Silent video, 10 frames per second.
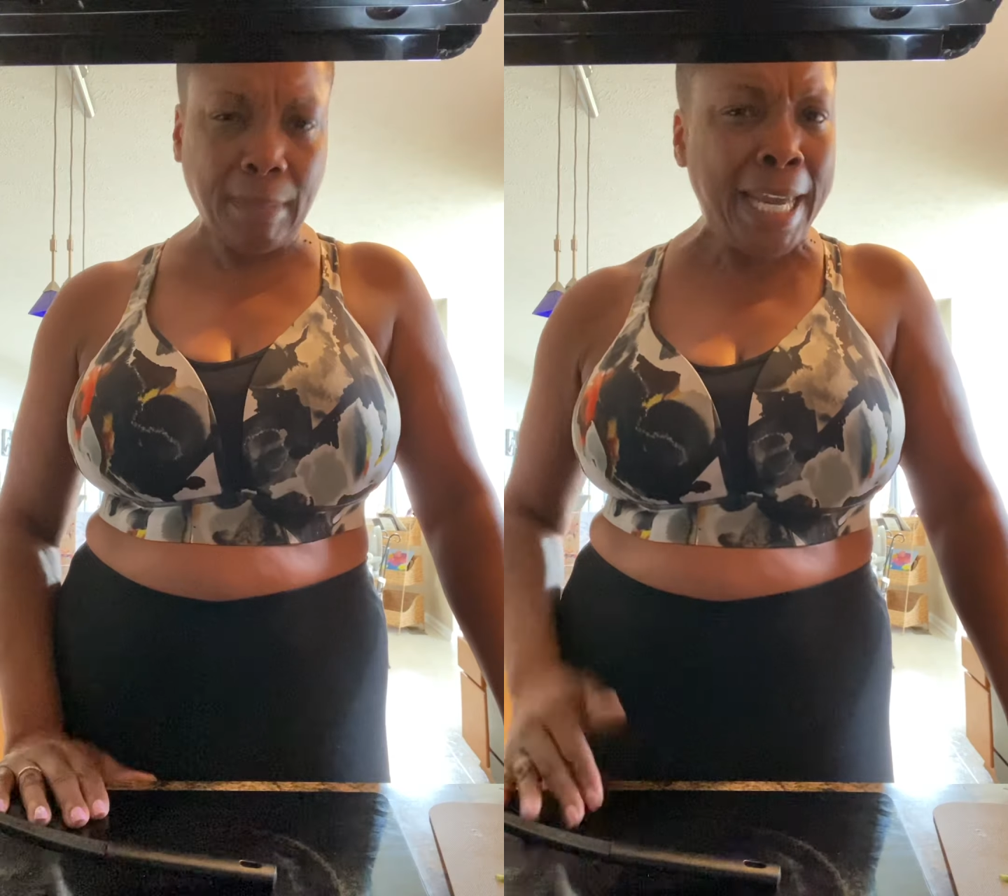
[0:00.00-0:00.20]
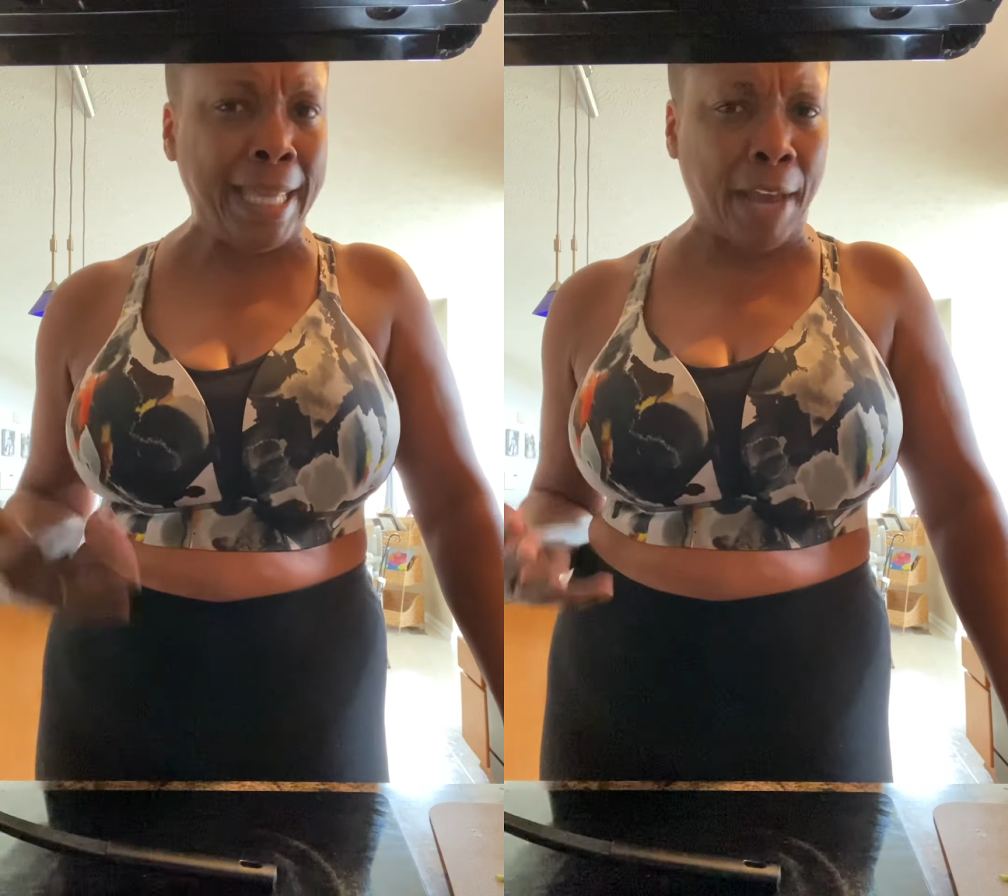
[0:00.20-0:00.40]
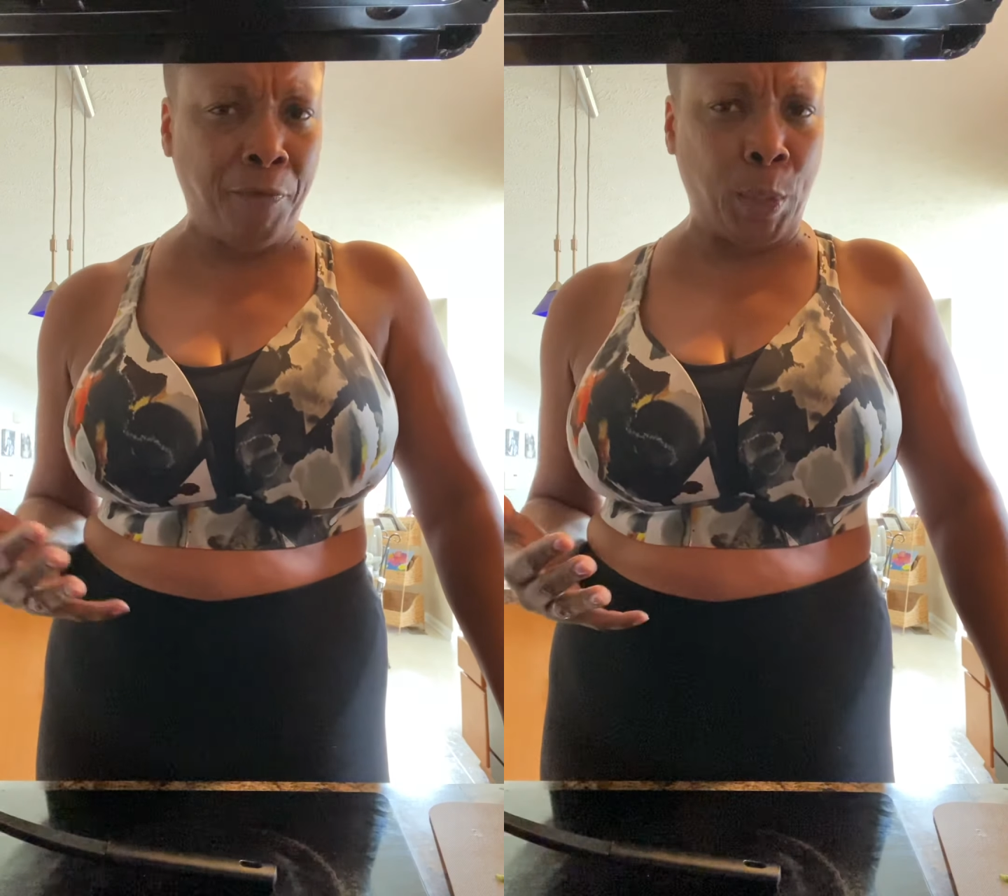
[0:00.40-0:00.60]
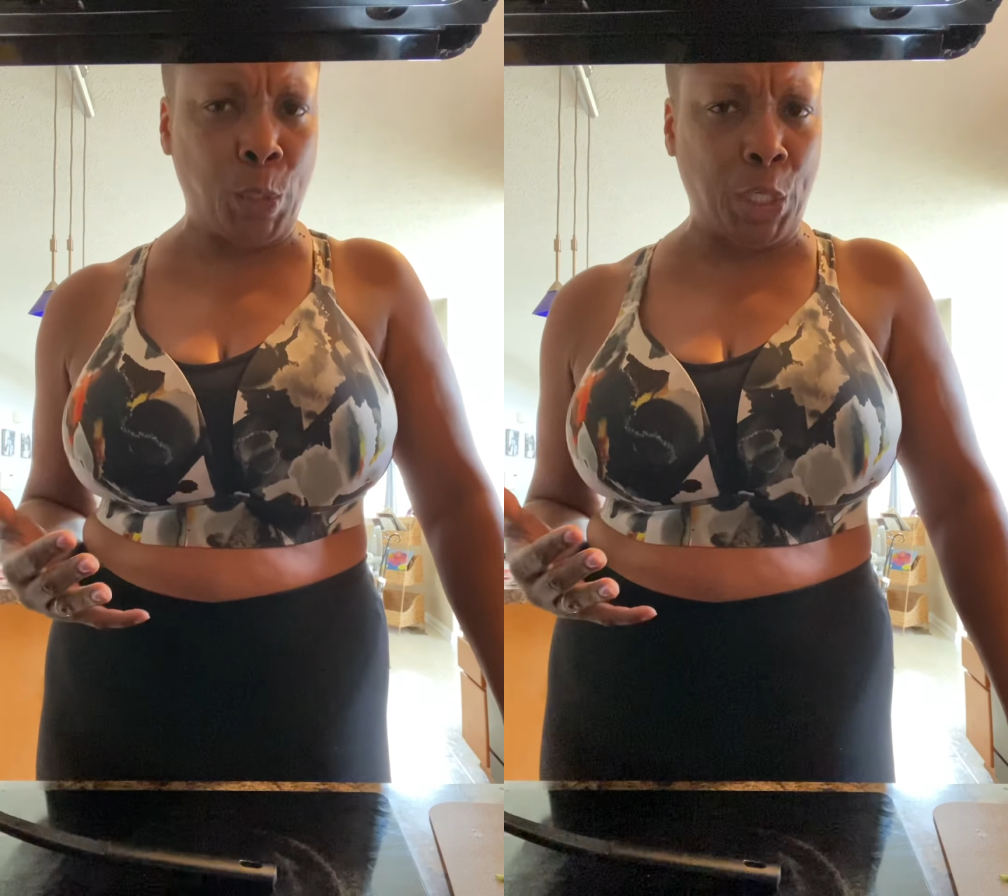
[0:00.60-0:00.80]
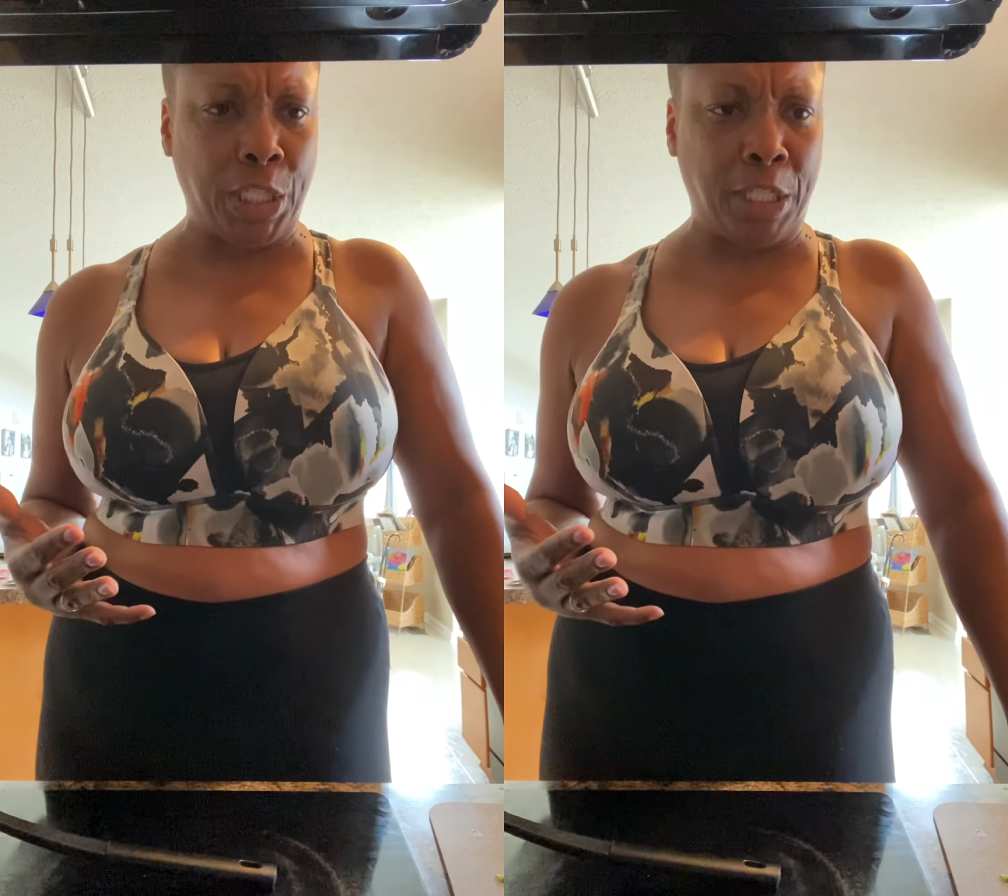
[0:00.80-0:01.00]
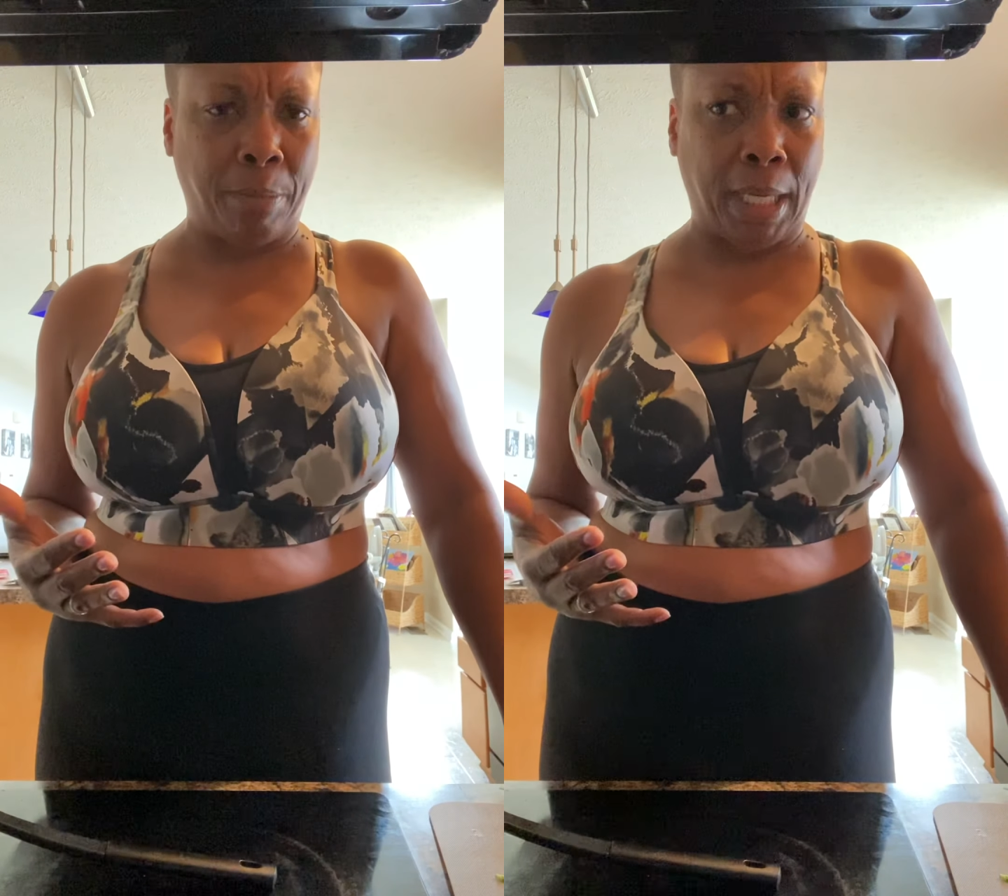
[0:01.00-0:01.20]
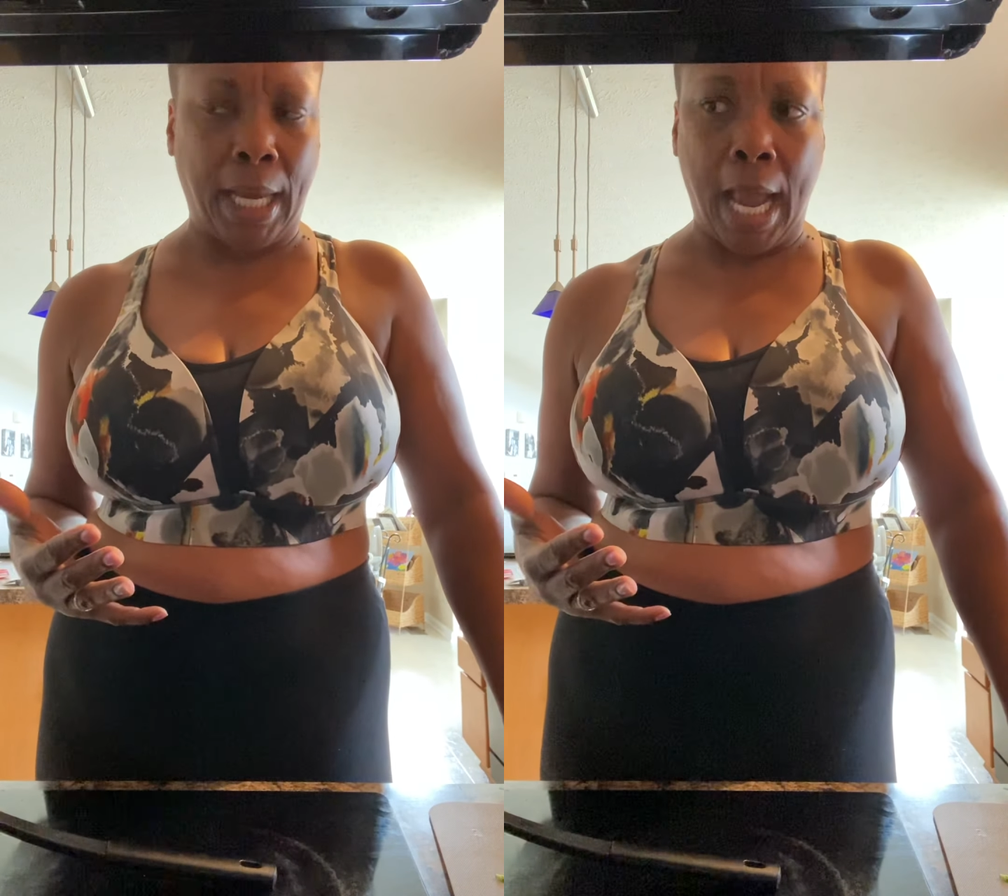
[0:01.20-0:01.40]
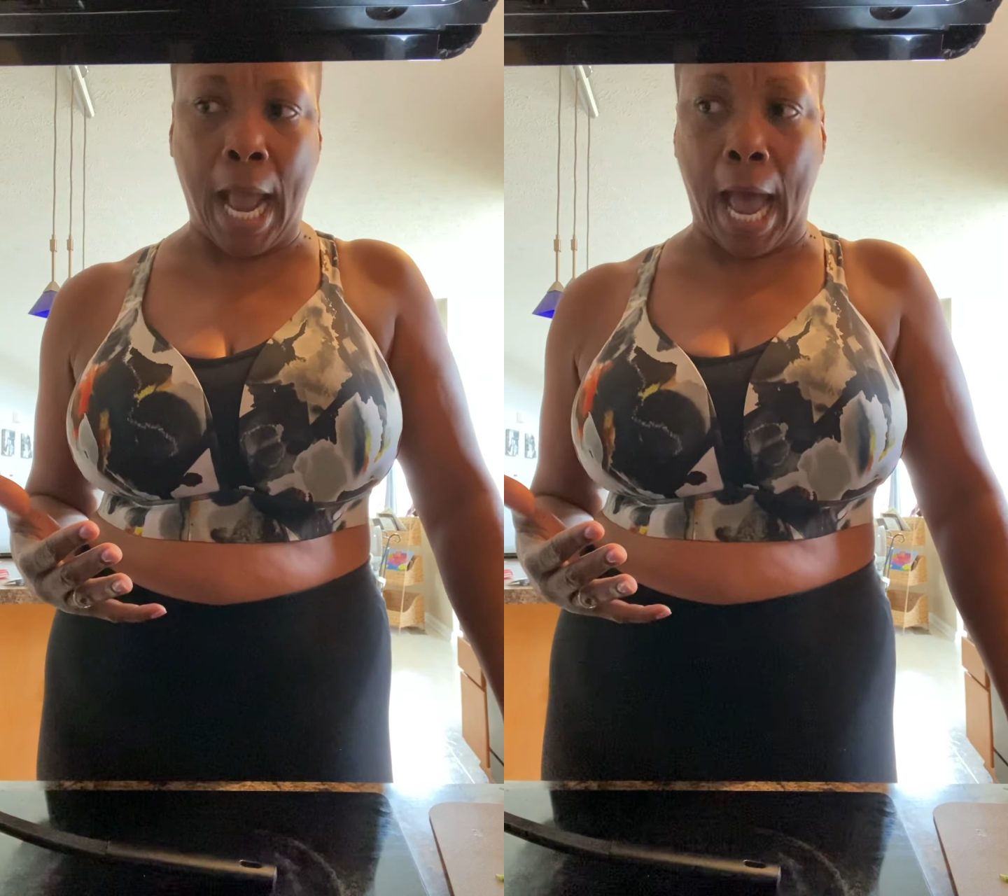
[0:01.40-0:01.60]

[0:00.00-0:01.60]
and that feels good to me.